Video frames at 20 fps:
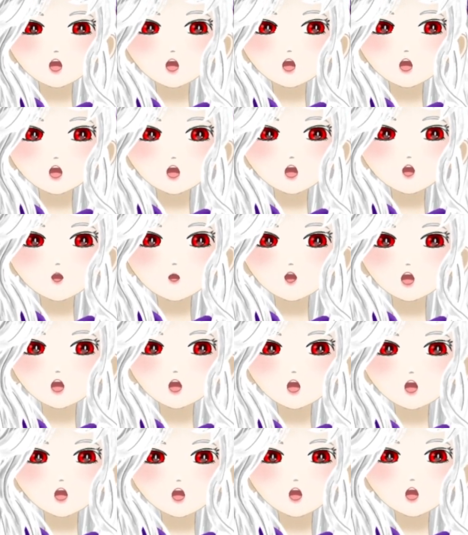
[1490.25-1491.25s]
I've
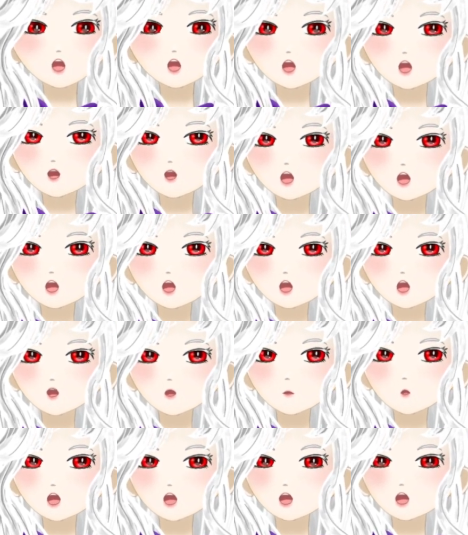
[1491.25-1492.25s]
got other ones.